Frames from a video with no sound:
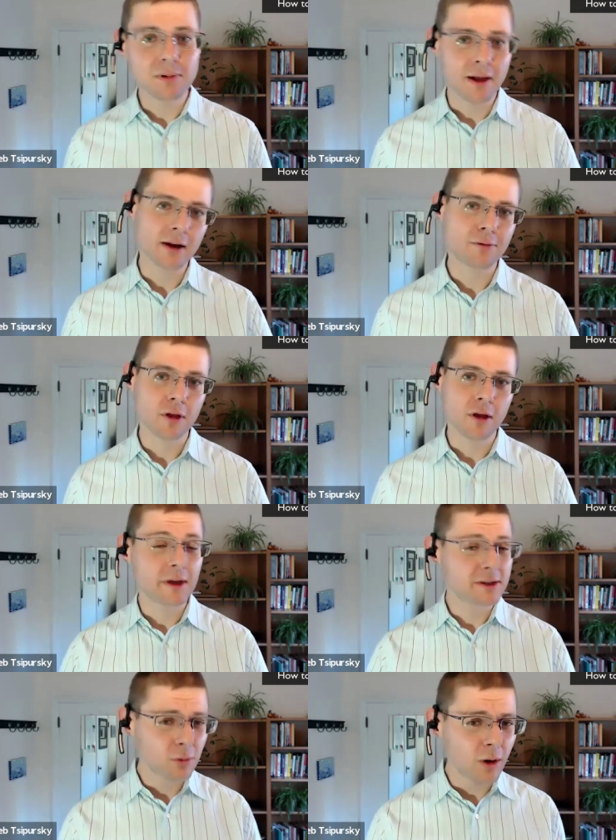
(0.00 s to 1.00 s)
and plan for
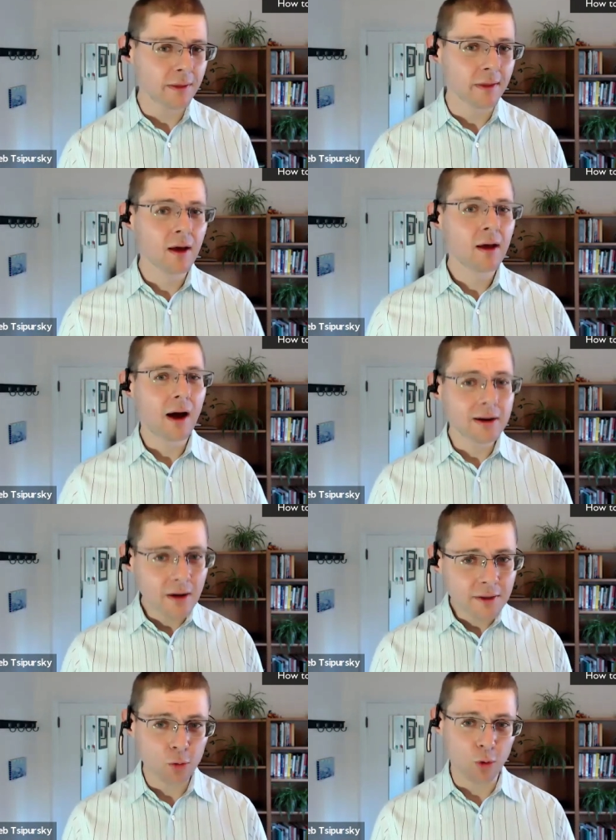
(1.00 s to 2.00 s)
them. That's one.
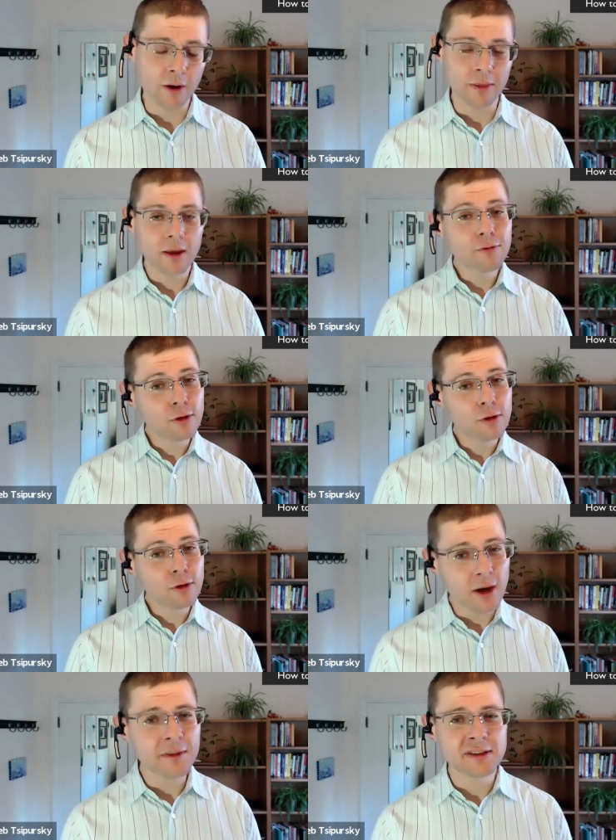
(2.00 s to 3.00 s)
Another one, if you've
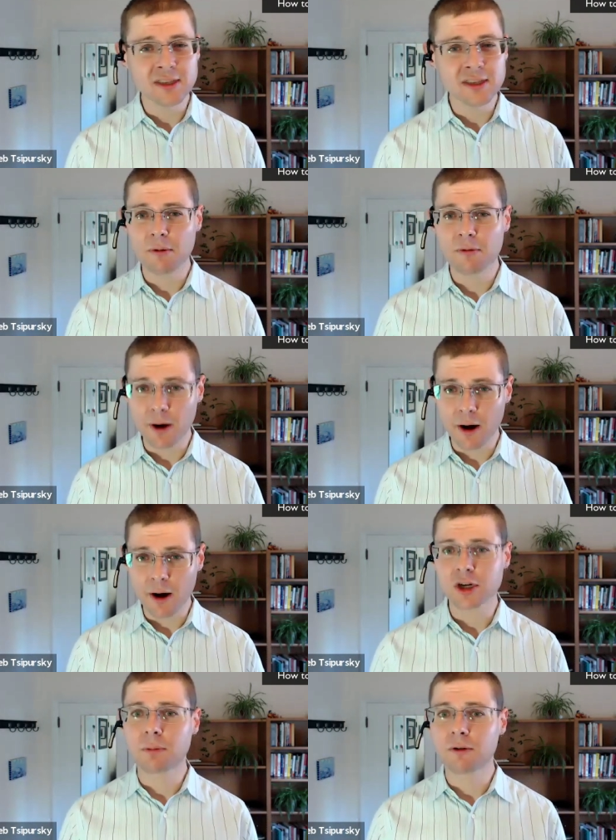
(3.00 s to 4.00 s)
done this type of
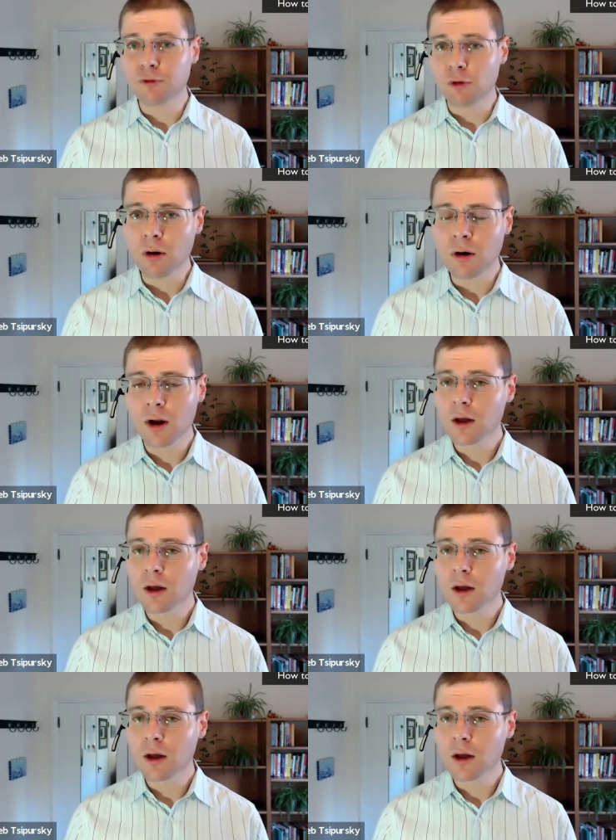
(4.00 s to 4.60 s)
project before,